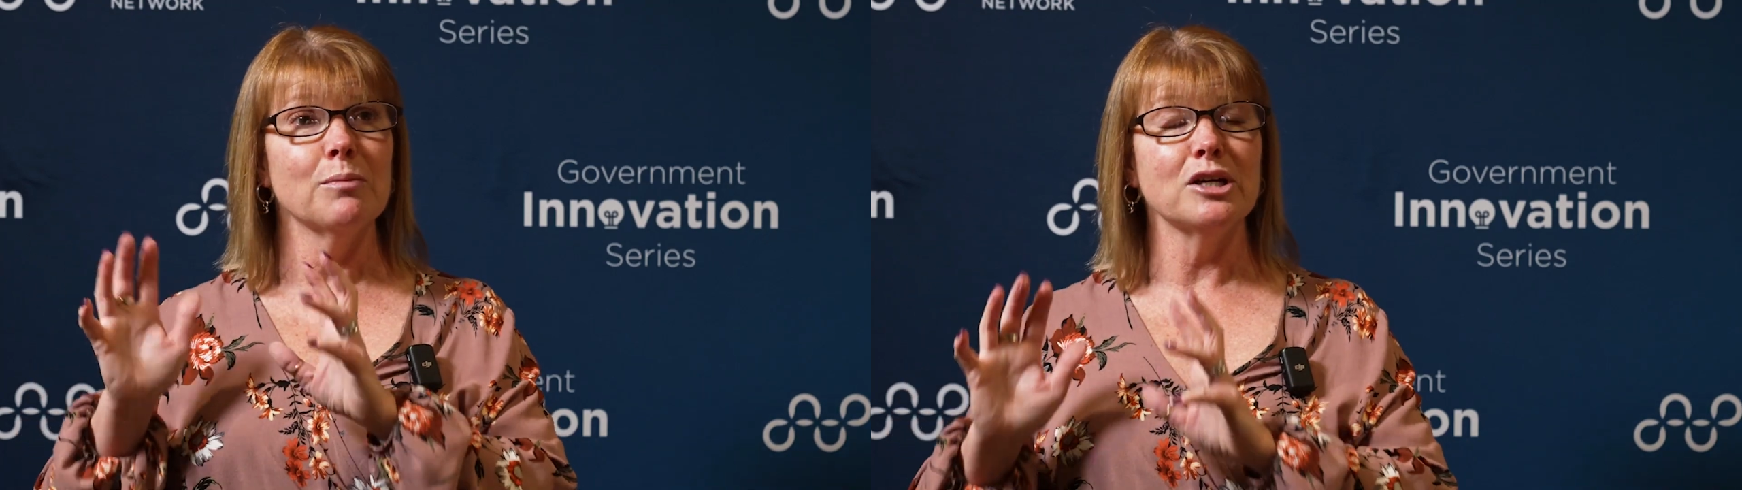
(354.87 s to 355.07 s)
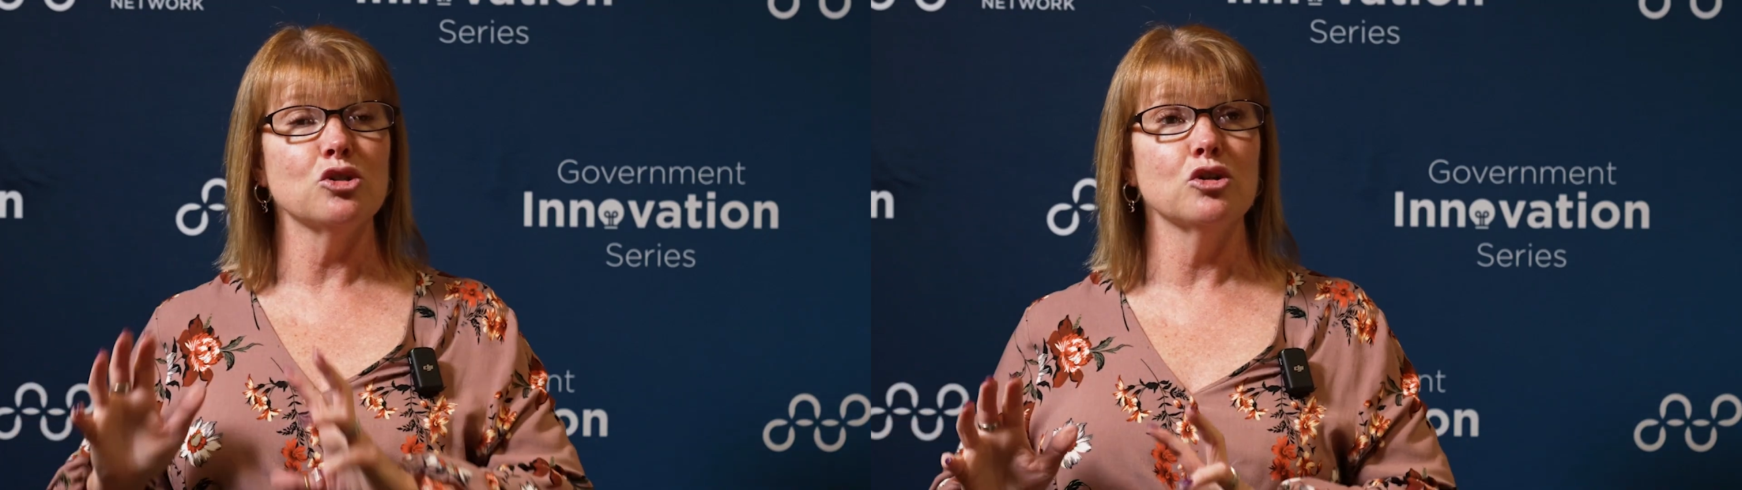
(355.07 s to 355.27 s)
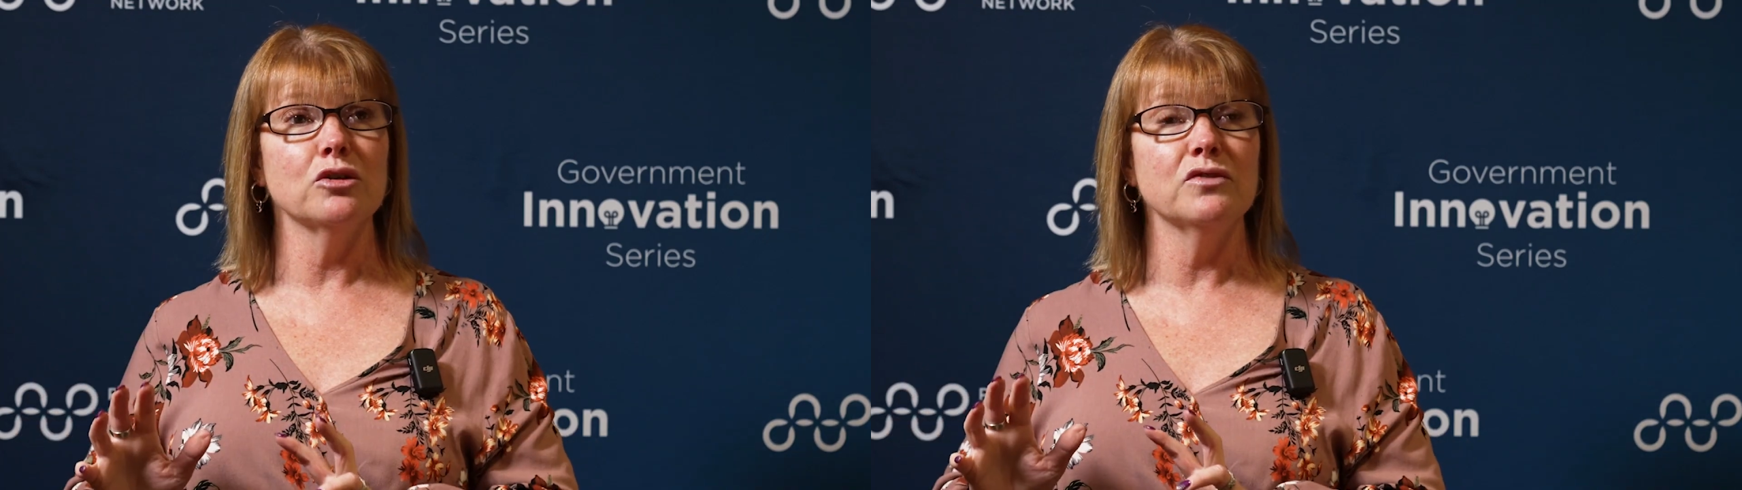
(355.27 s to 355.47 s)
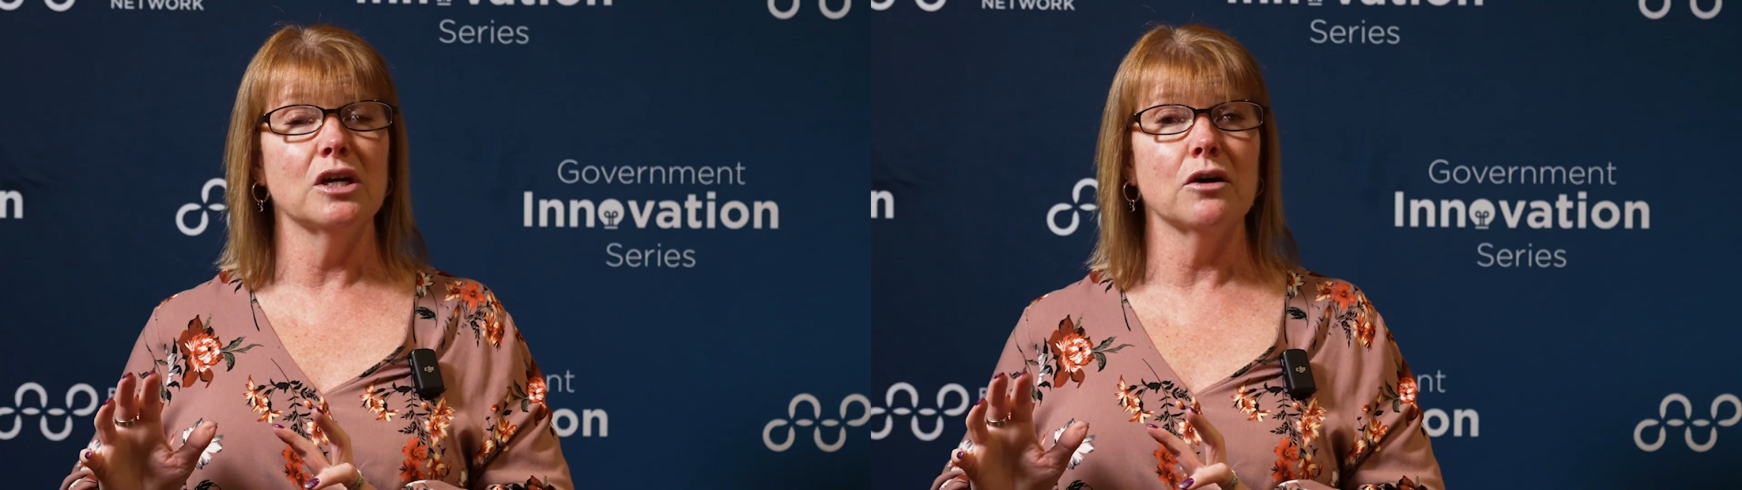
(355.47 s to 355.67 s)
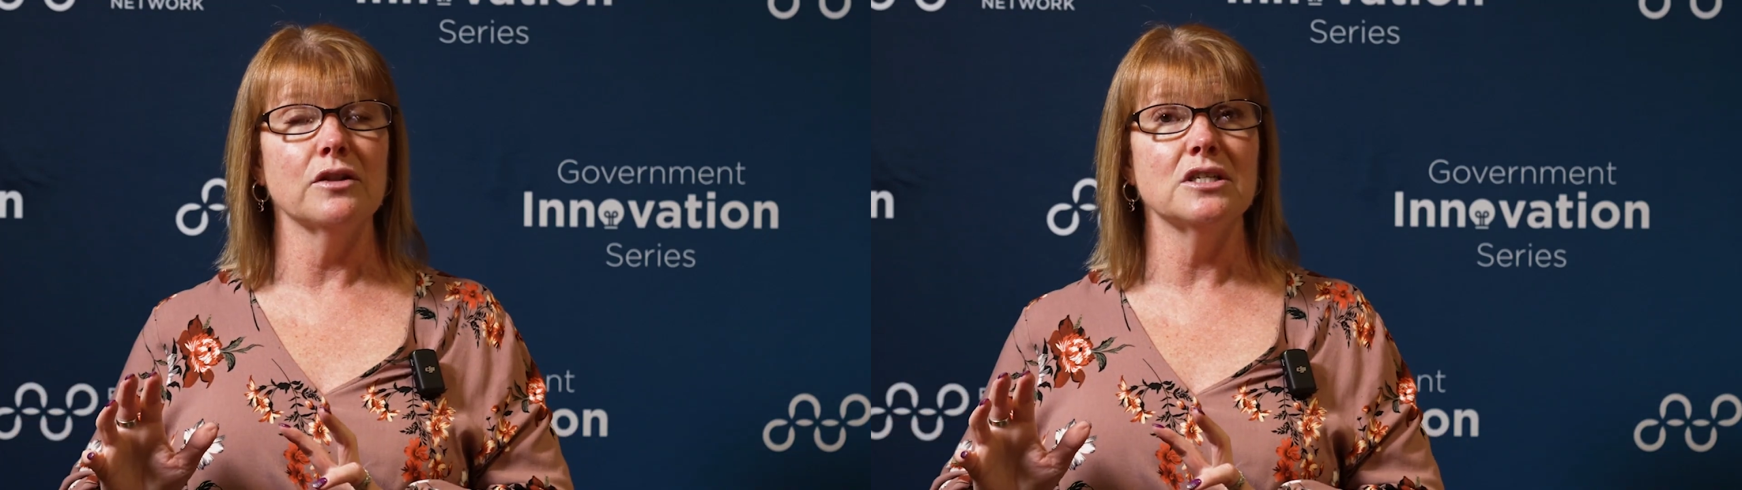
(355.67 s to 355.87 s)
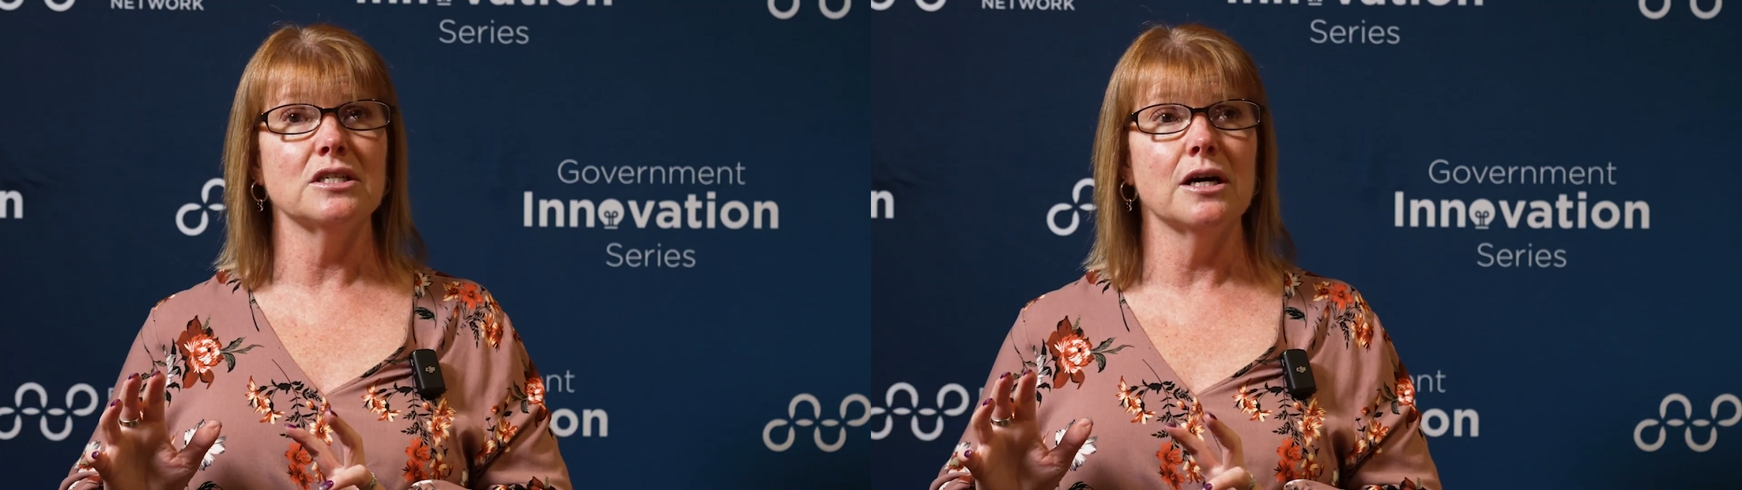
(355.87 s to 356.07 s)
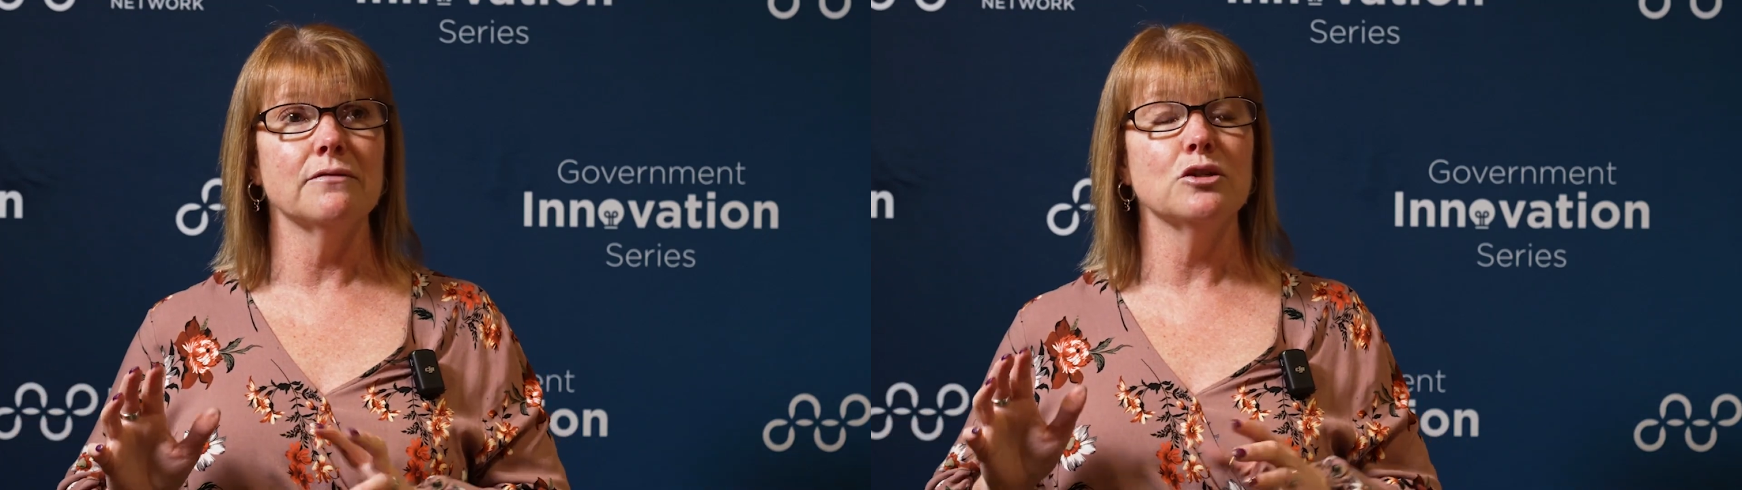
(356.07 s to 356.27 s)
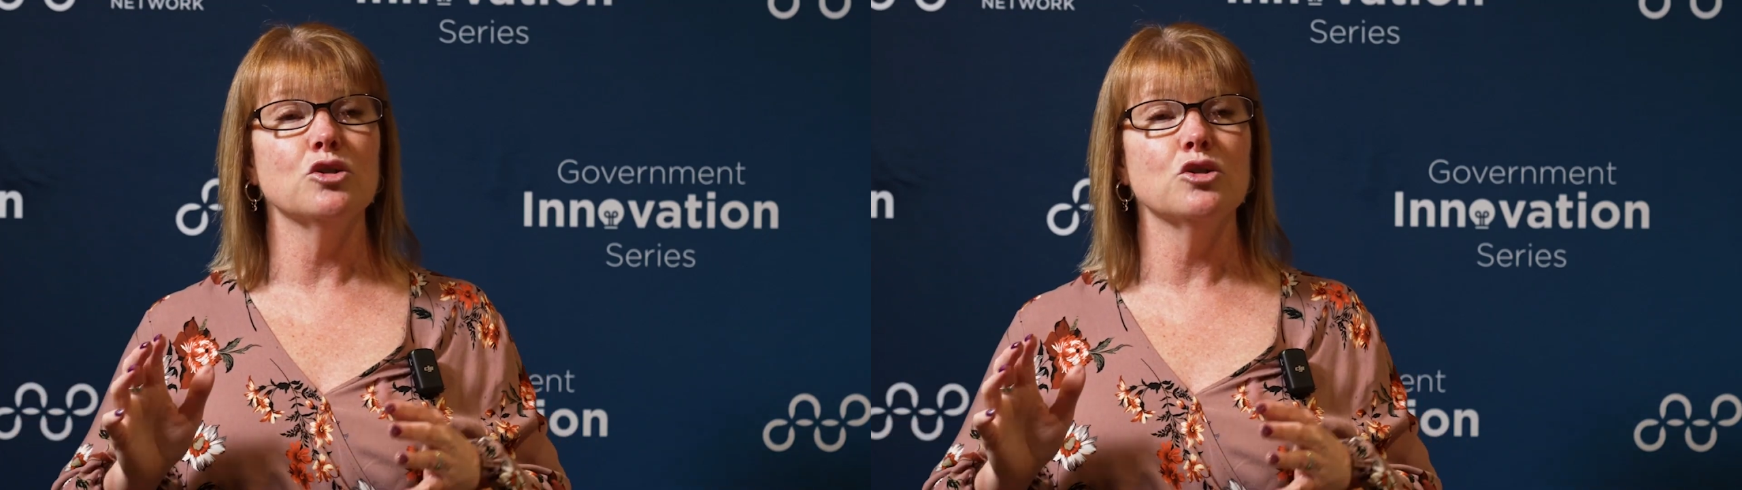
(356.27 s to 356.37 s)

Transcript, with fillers: make sure you've done all this stuff